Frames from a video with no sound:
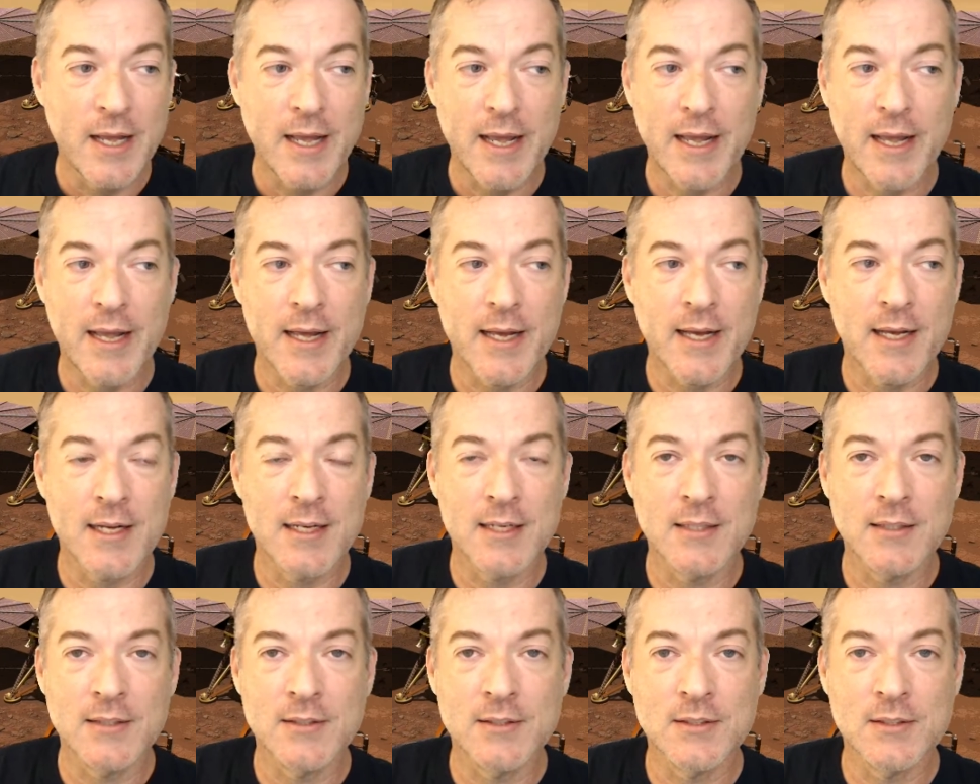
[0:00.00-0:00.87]

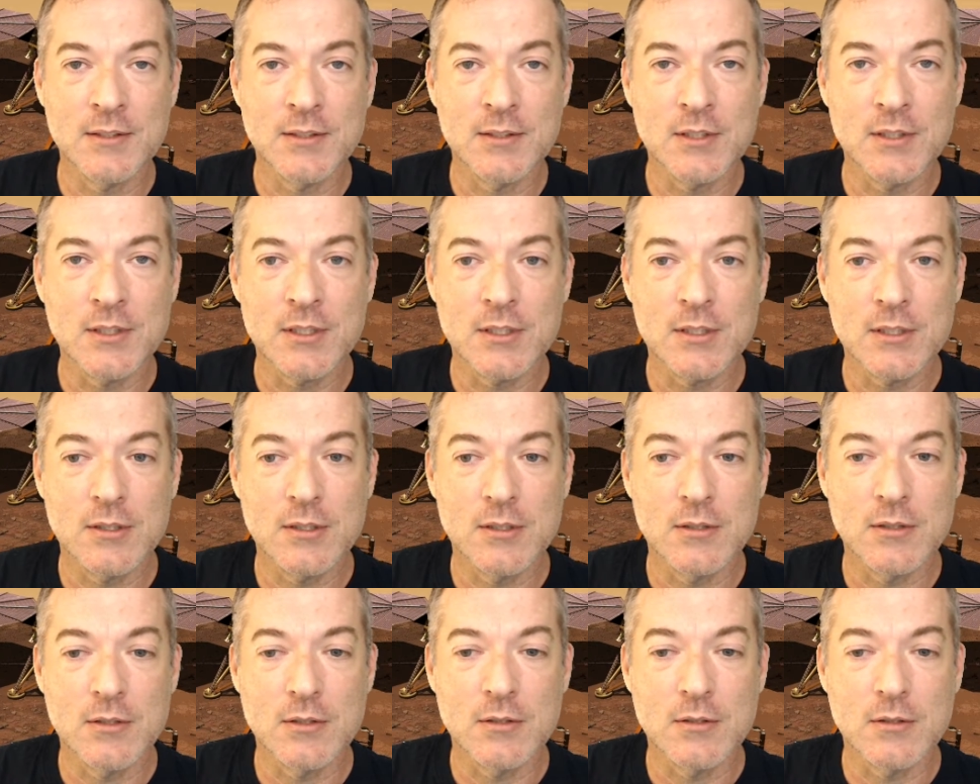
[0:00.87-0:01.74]
and
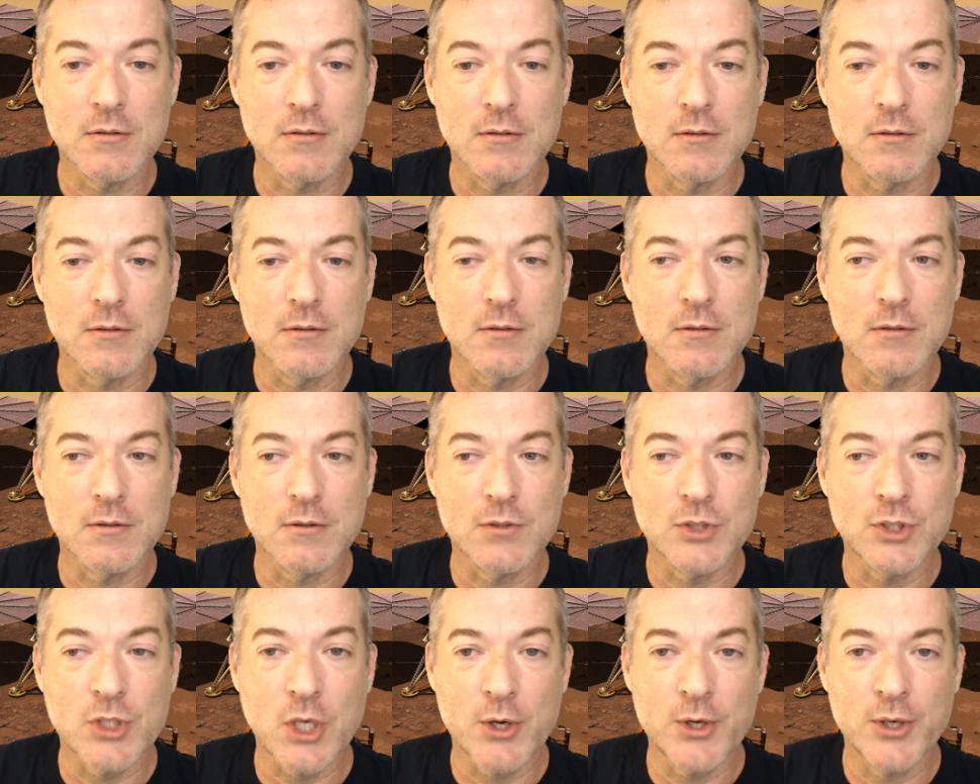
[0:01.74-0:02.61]

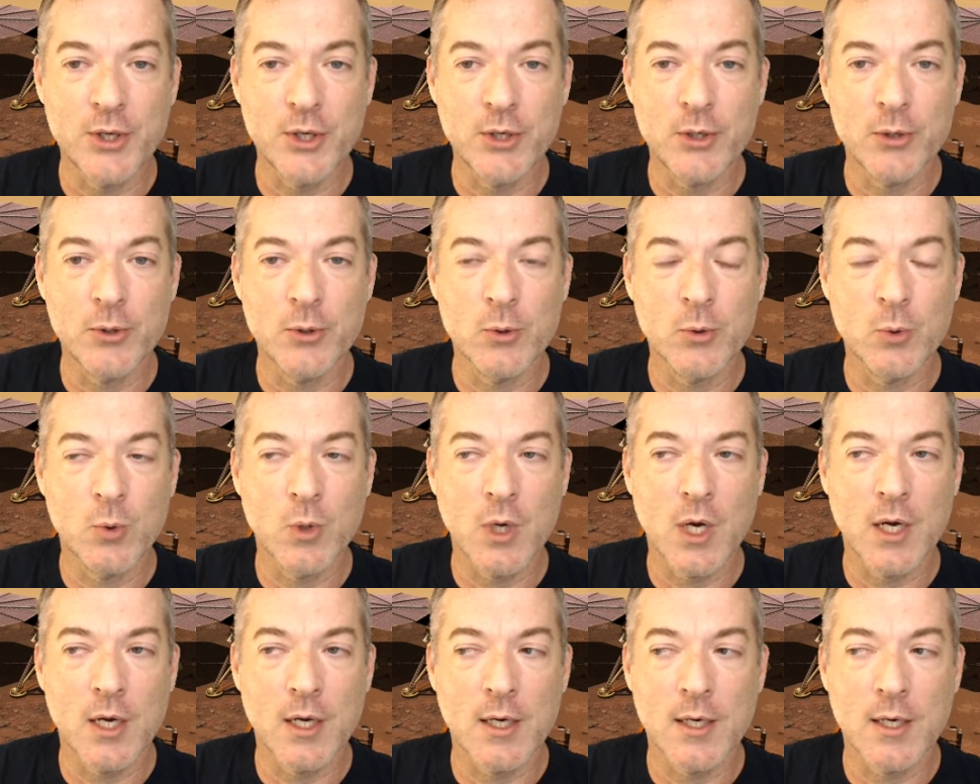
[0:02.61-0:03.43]
show you